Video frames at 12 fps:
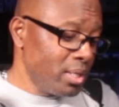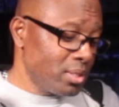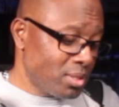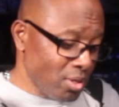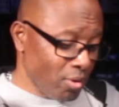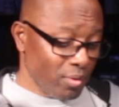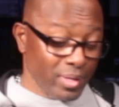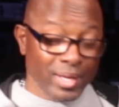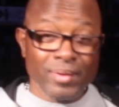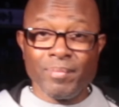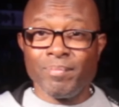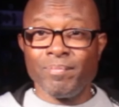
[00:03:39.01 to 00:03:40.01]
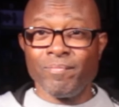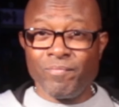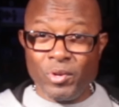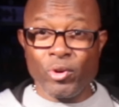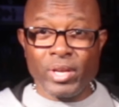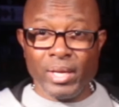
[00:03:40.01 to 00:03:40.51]
So,
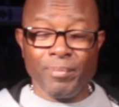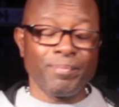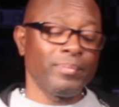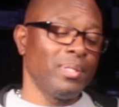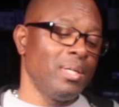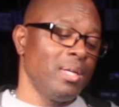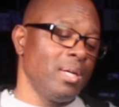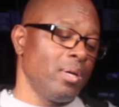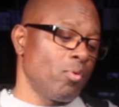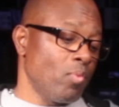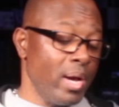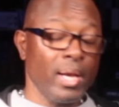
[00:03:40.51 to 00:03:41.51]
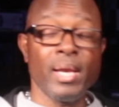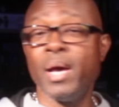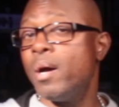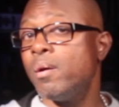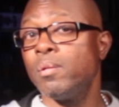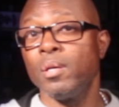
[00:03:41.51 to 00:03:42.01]
Flurkin. Right
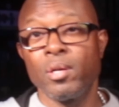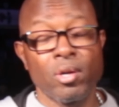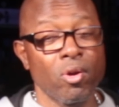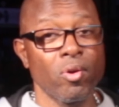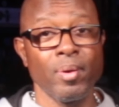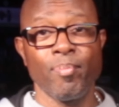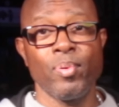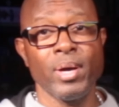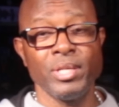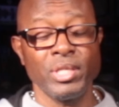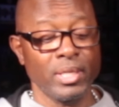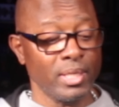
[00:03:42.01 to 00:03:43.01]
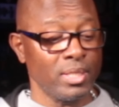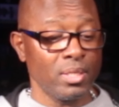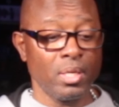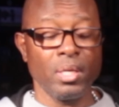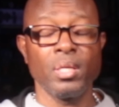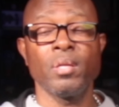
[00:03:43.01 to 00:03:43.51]
now, the current project is
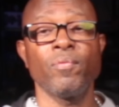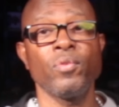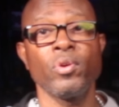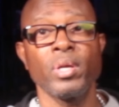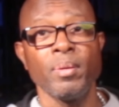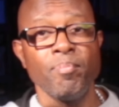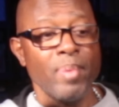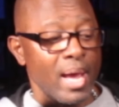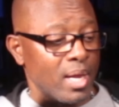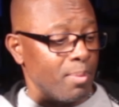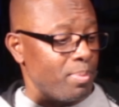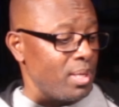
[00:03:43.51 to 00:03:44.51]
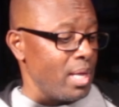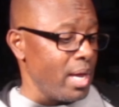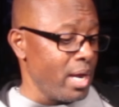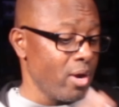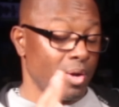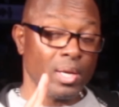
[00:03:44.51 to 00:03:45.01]
getting the Flurkin back up in the air.